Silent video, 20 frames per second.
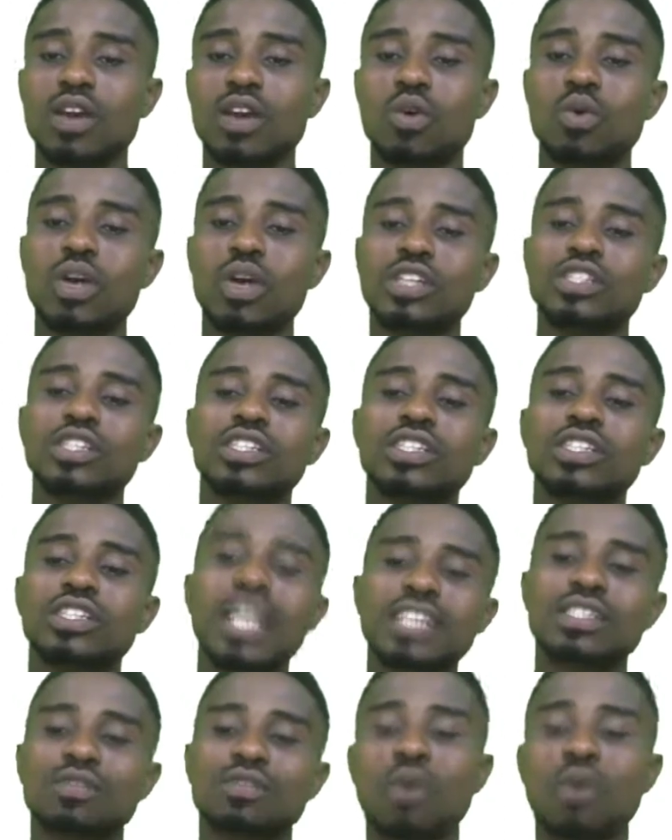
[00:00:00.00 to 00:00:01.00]
Question
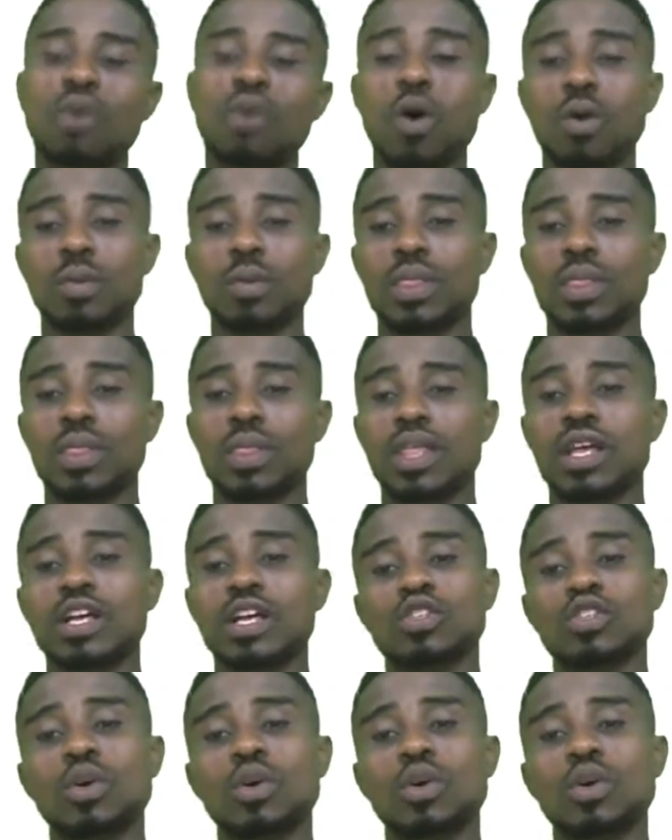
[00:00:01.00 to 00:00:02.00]
34.
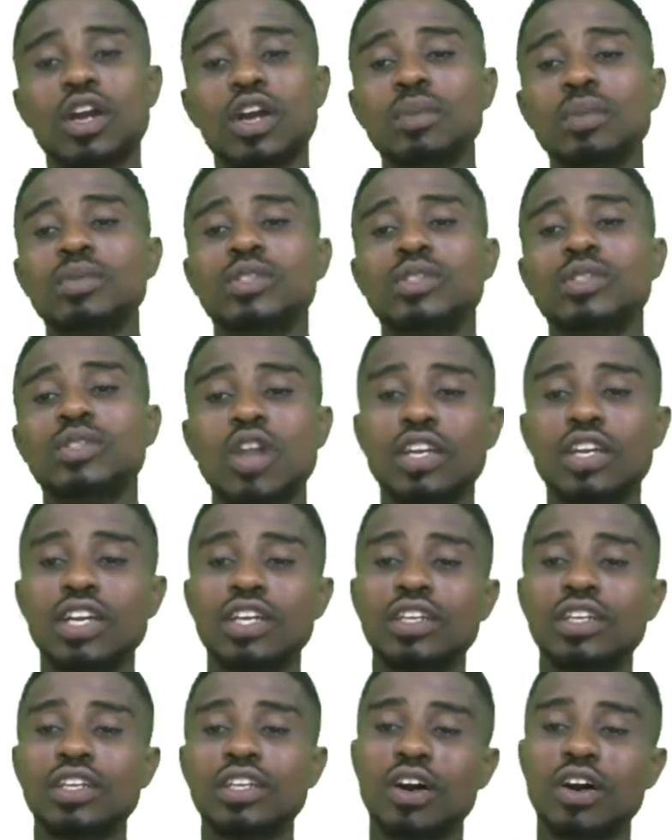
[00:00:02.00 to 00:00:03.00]
So we are going to be
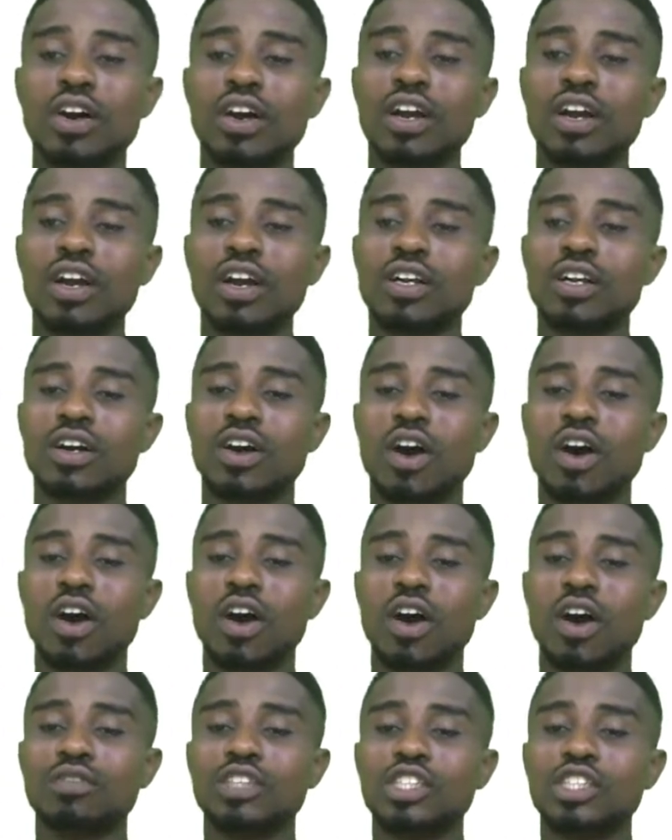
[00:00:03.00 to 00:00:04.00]
studying
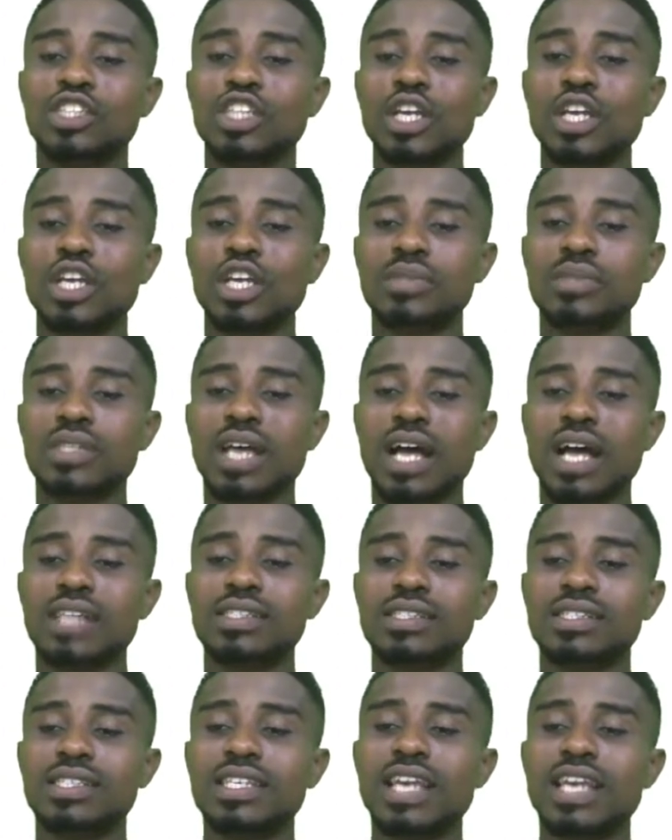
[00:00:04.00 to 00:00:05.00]
all of these shapes
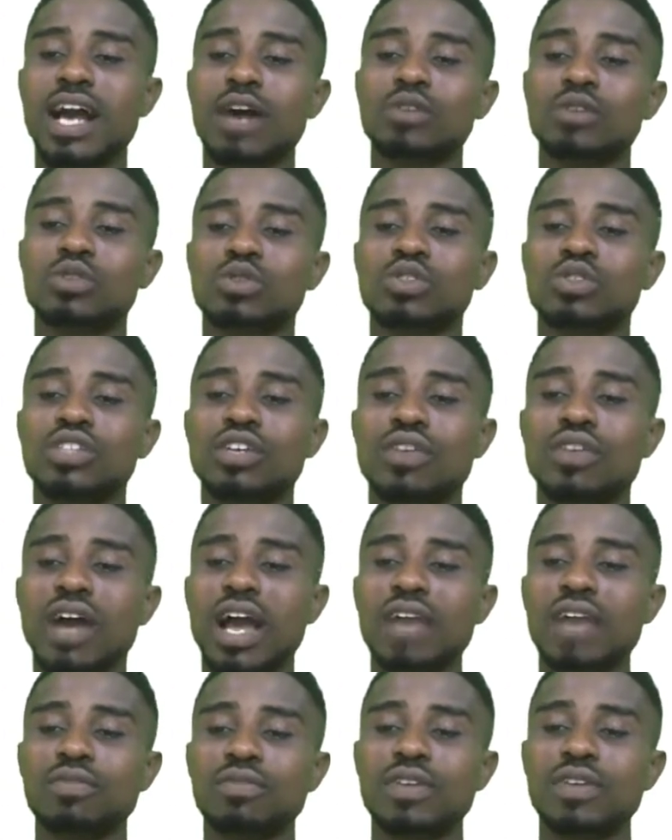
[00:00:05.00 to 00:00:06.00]
and see how to
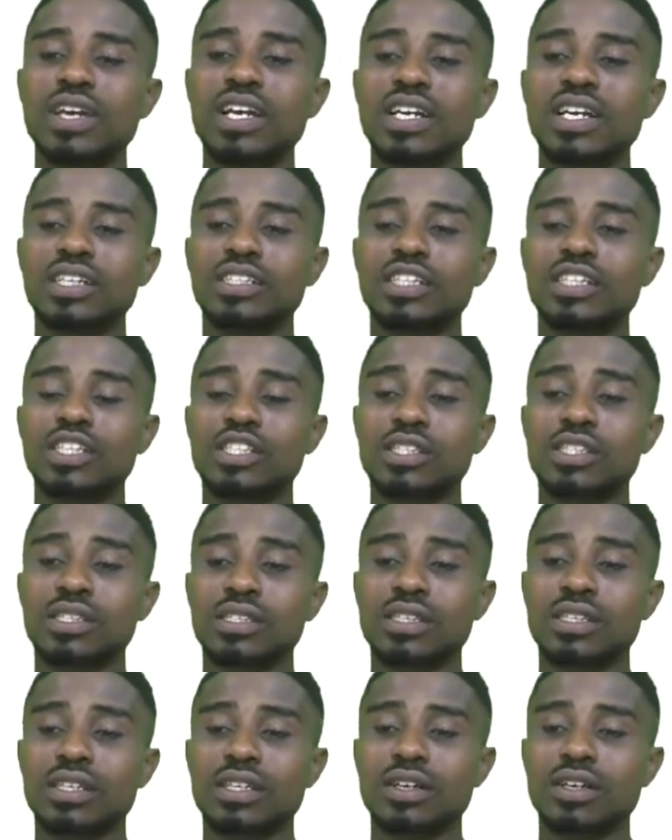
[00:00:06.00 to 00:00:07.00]
derive
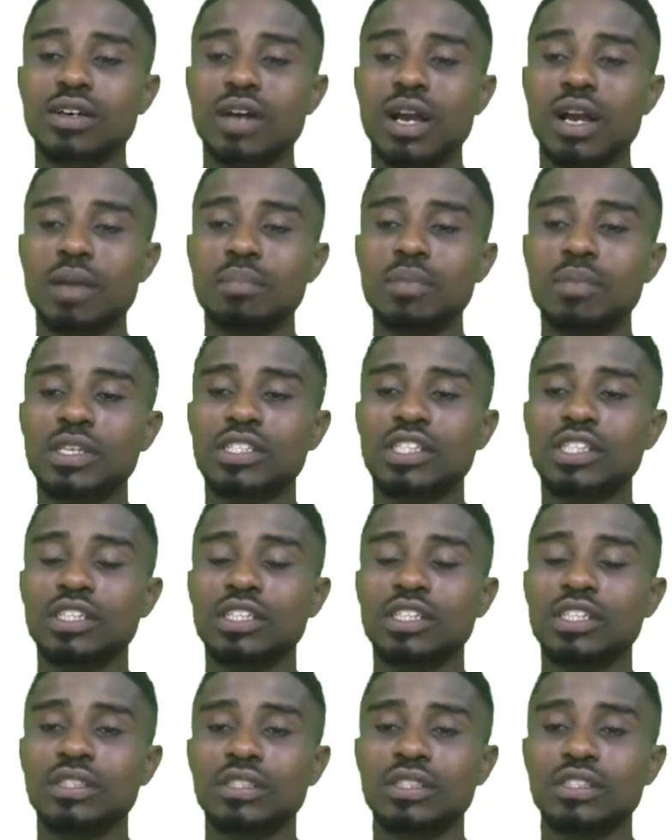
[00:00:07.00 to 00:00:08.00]
this
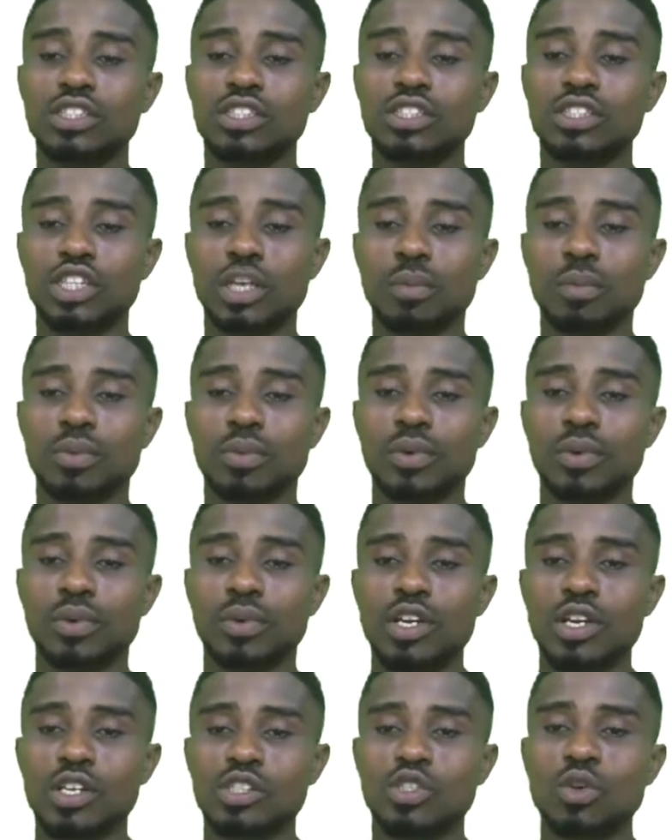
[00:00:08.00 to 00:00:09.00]
missing shape.
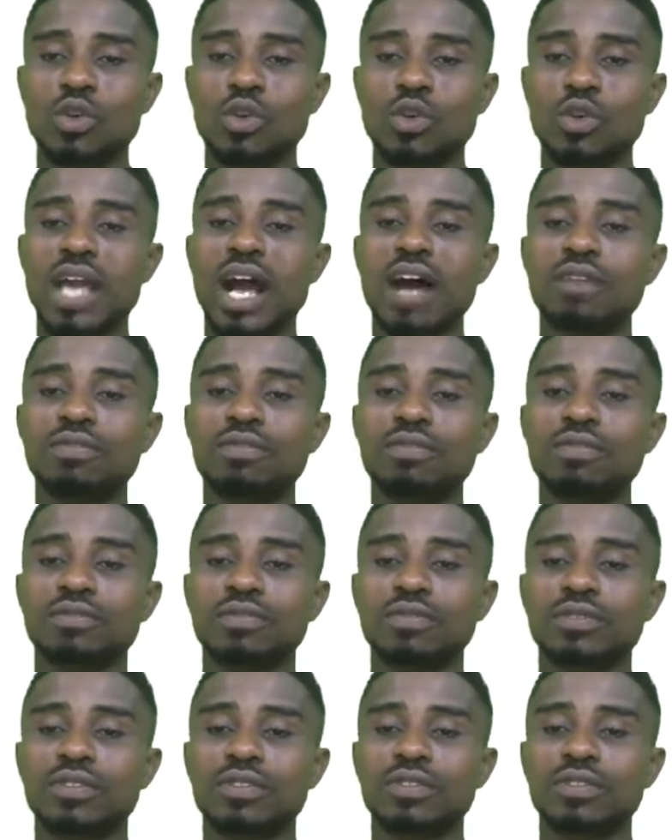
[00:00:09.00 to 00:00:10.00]
So we
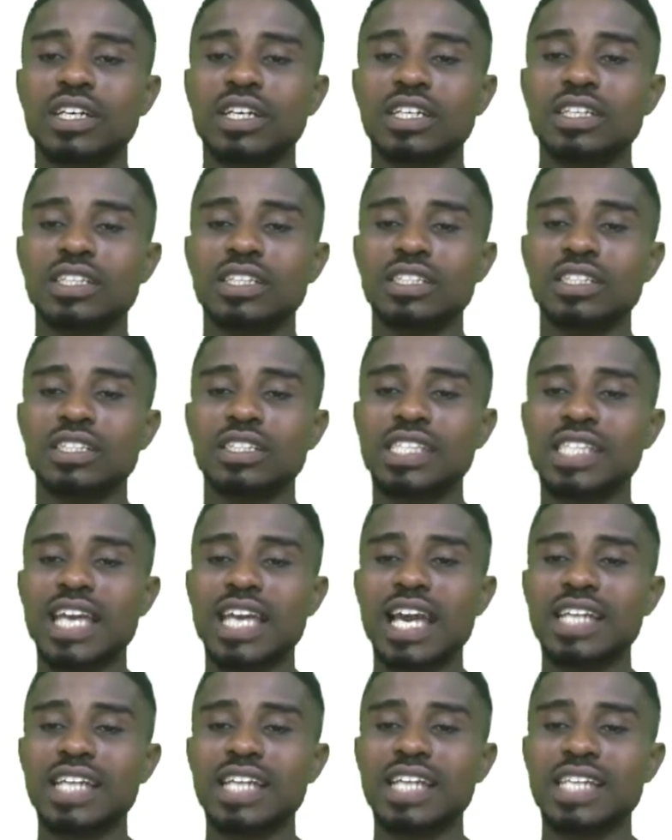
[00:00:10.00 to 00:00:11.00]
have this
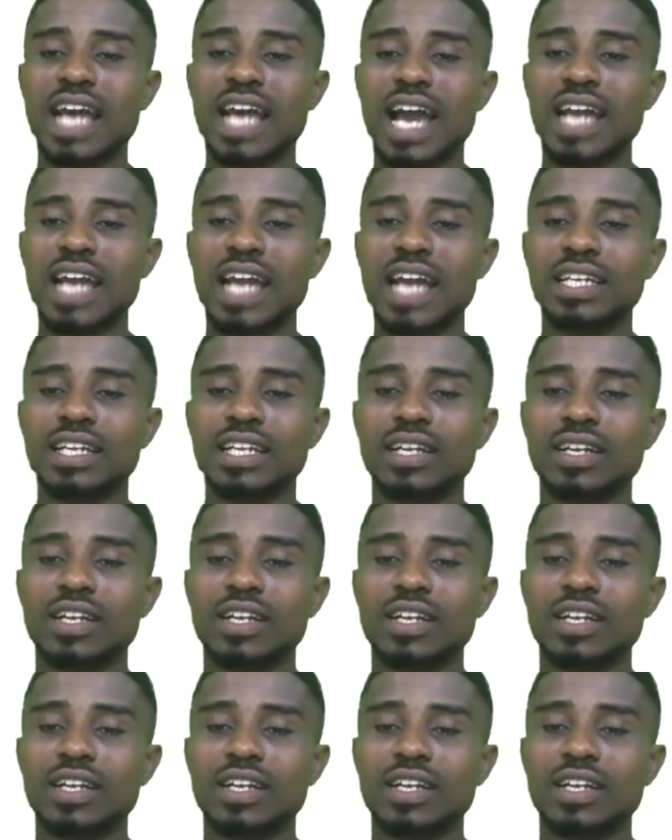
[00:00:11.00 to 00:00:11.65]
end sign